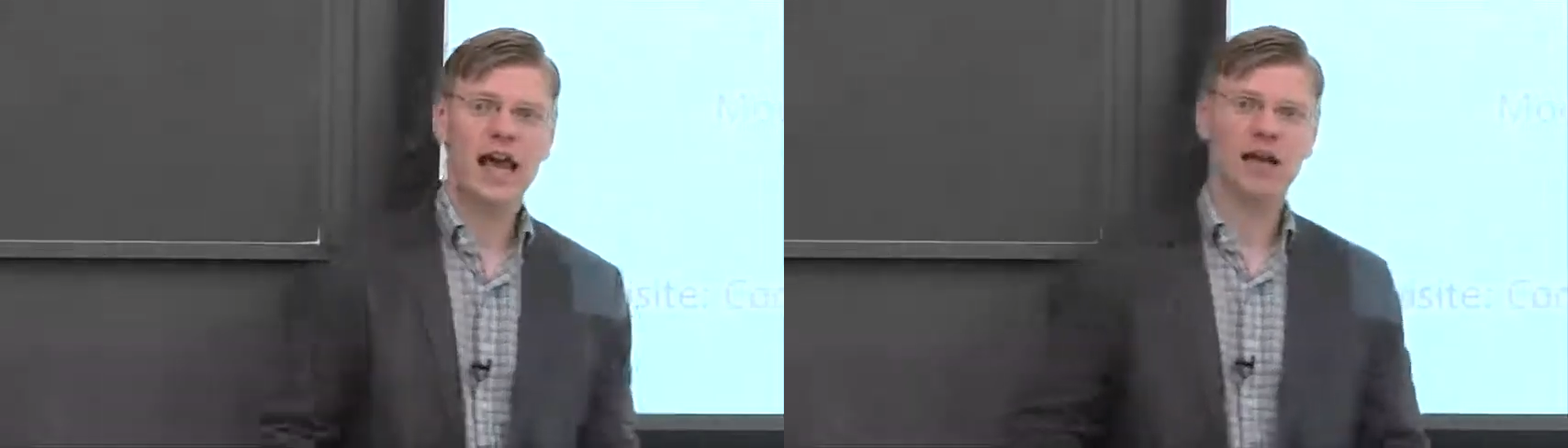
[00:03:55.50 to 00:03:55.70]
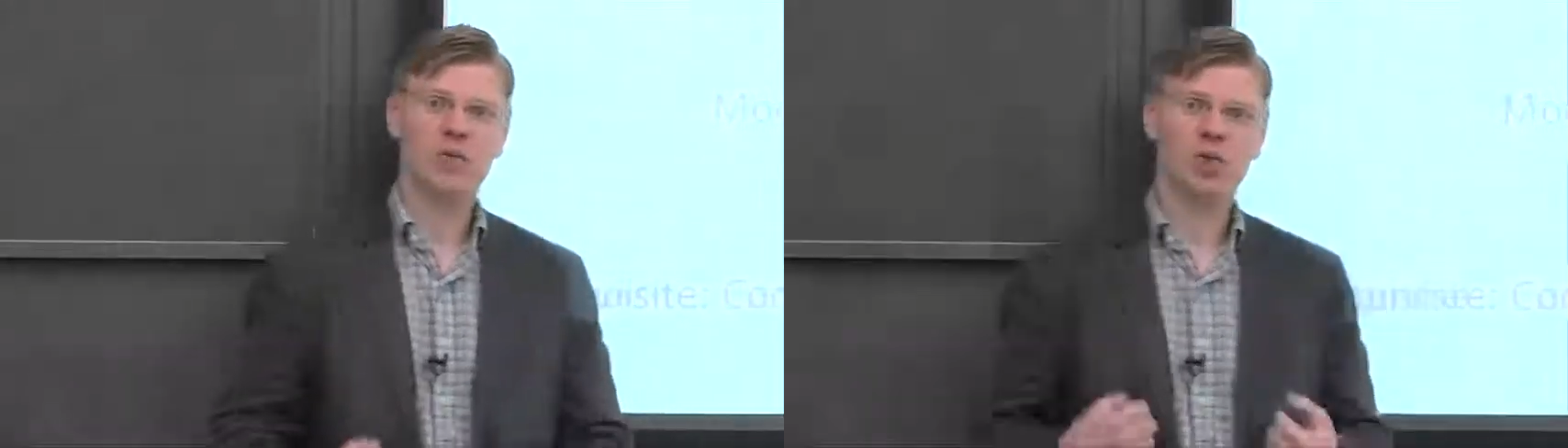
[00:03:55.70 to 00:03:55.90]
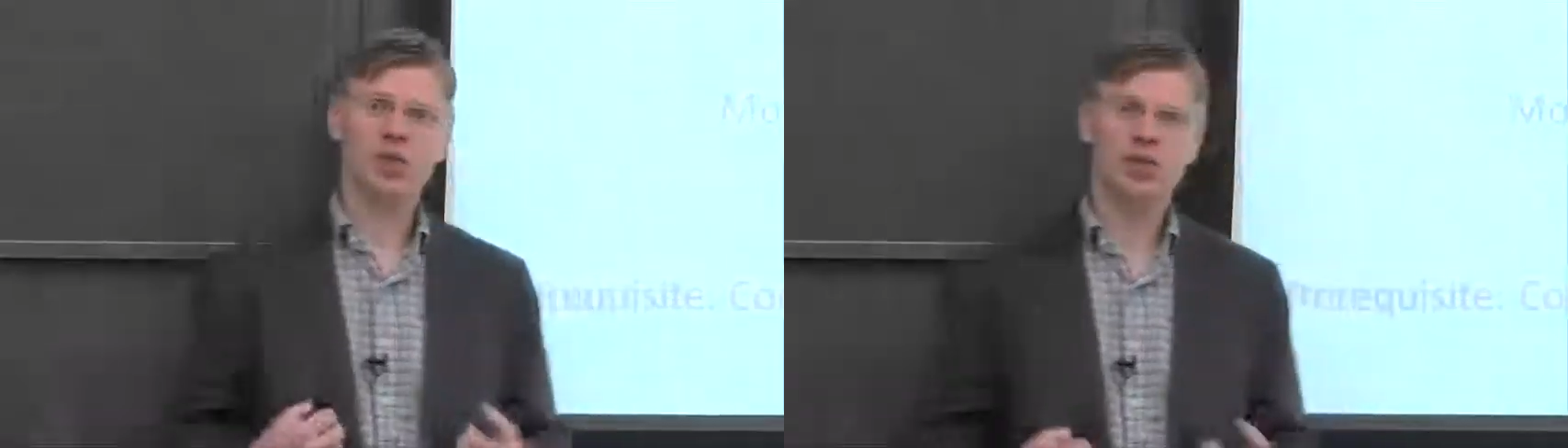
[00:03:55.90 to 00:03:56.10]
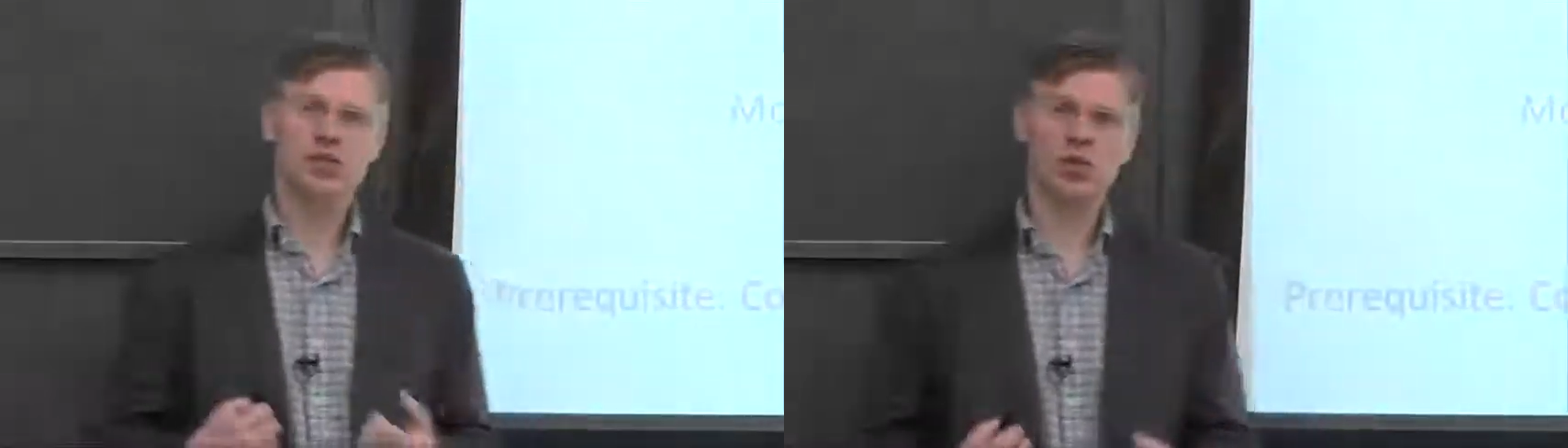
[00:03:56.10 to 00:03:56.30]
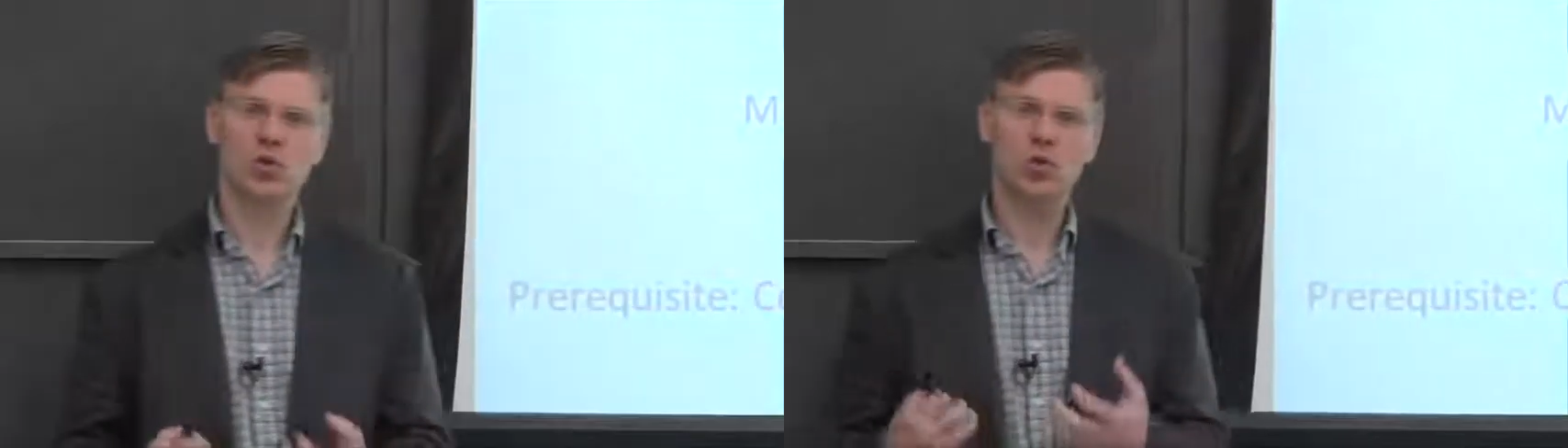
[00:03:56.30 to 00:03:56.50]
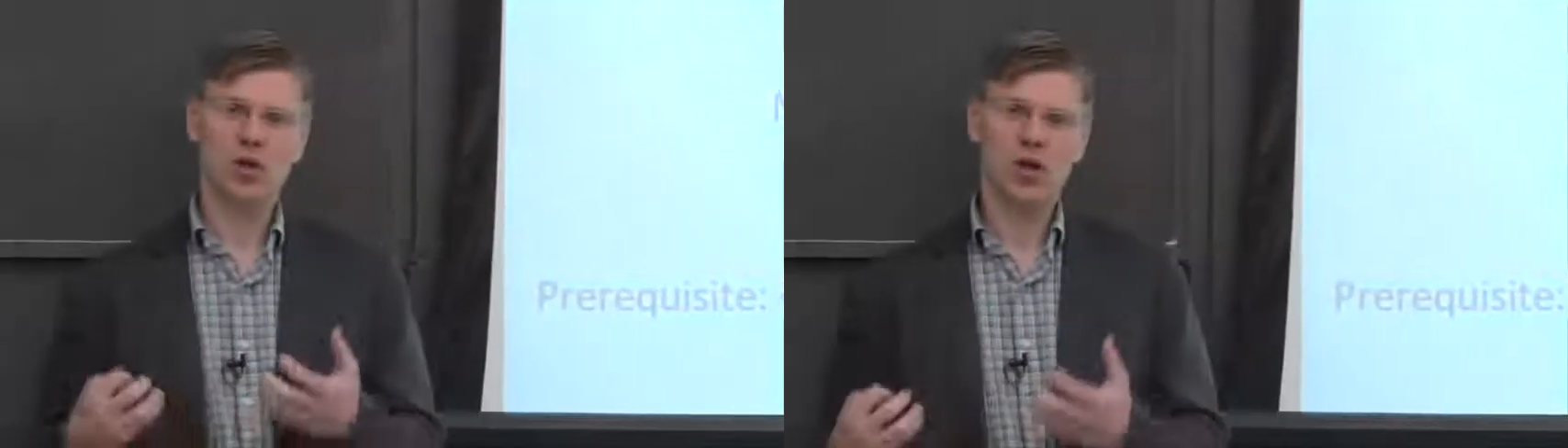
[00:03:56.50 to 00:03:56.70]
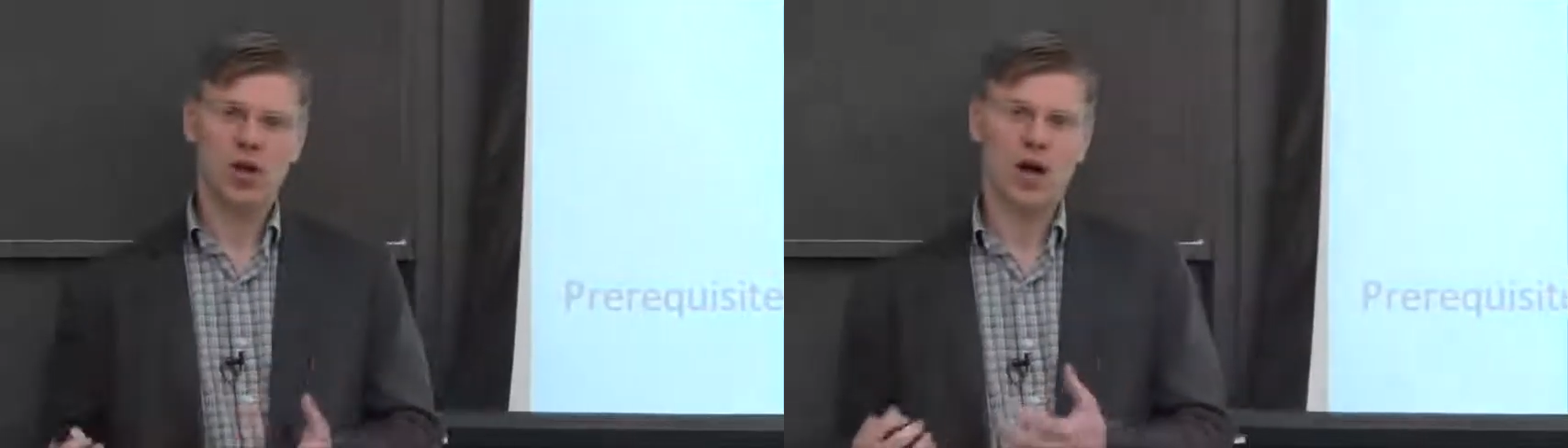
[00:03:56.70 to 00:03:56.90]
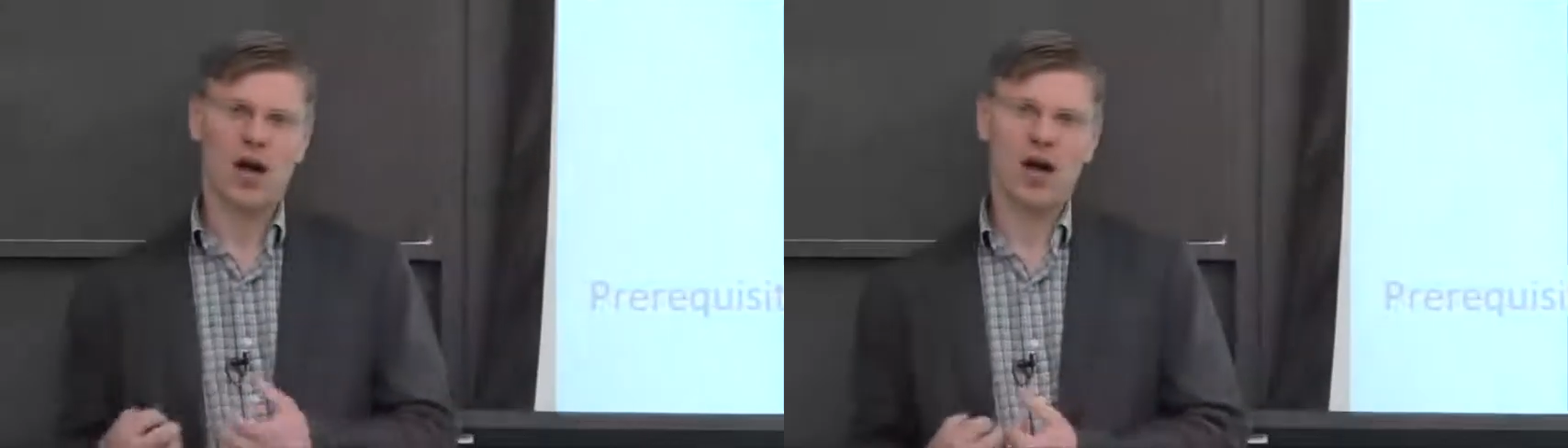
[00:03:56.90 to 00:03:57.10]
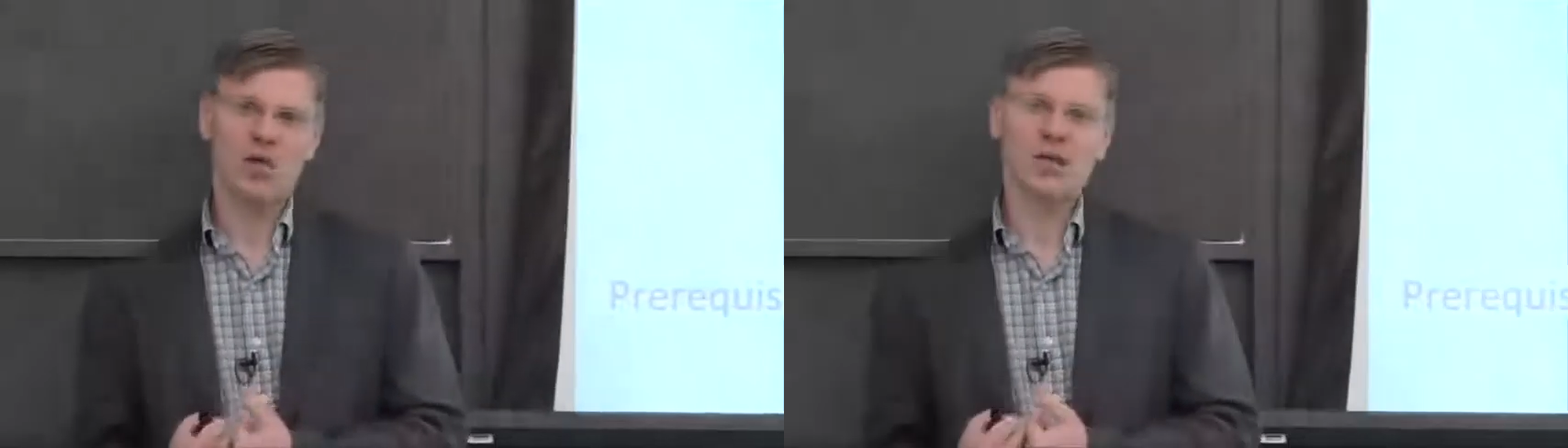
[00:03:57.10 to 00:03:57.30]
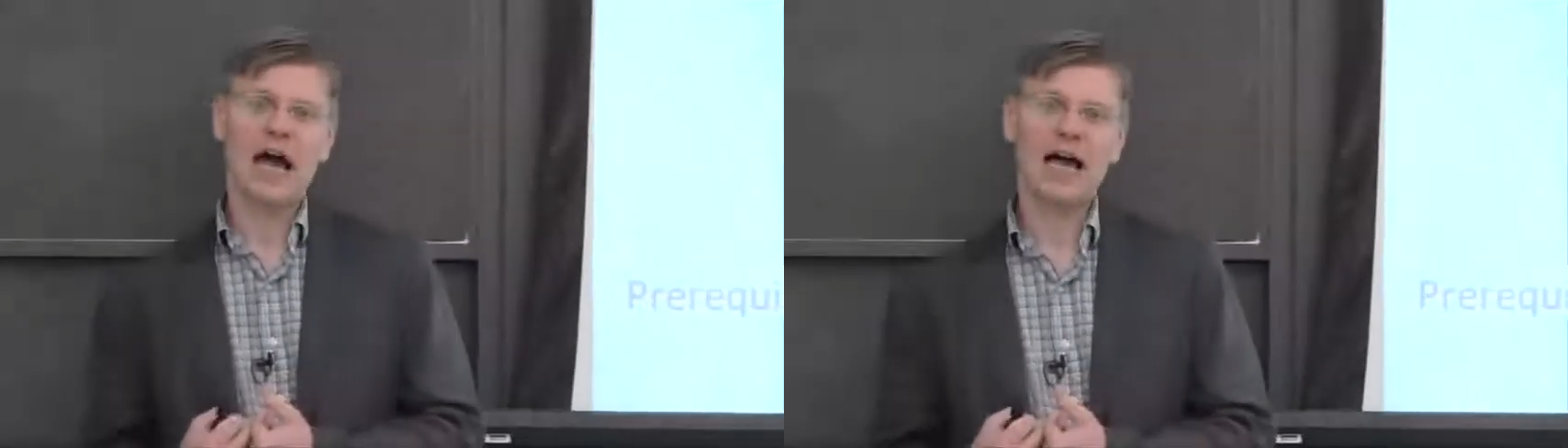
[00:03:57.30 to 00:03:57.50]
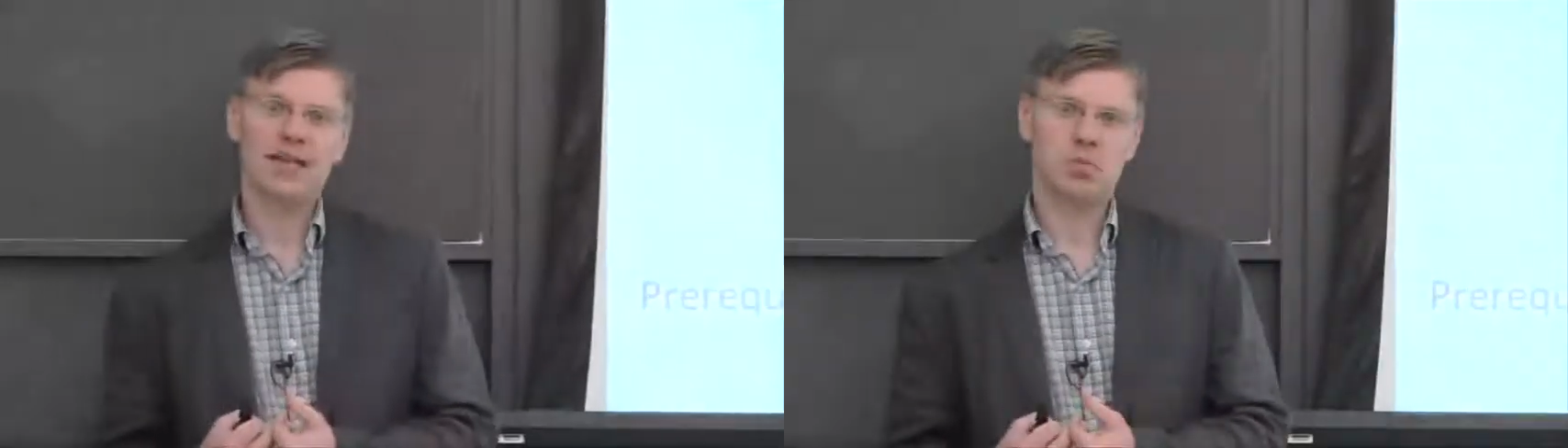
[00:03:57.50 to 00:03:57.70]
and we really do rely